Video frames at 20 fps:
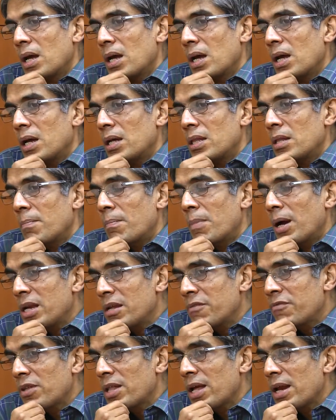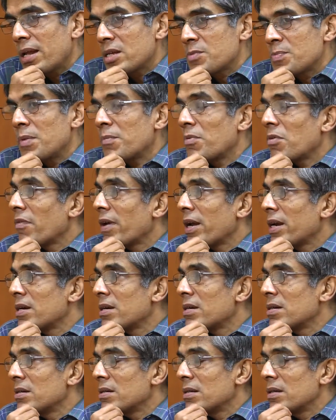The money for that has been
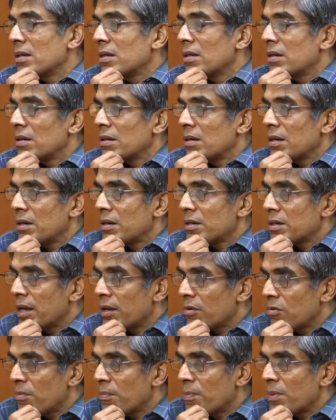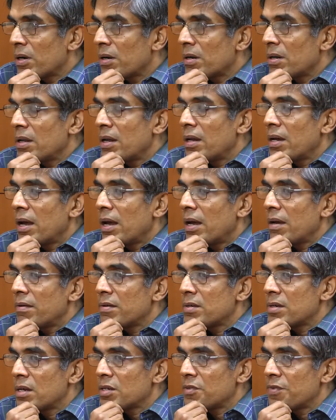provided, the equipment, the
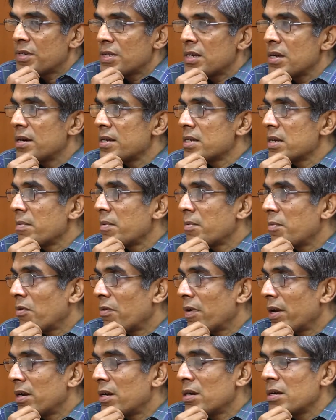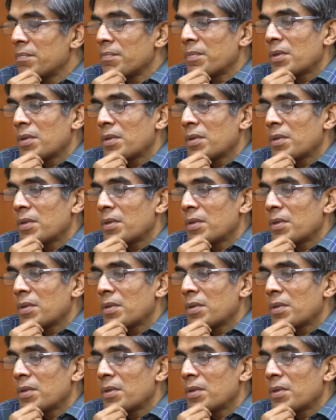research facilities have been provided.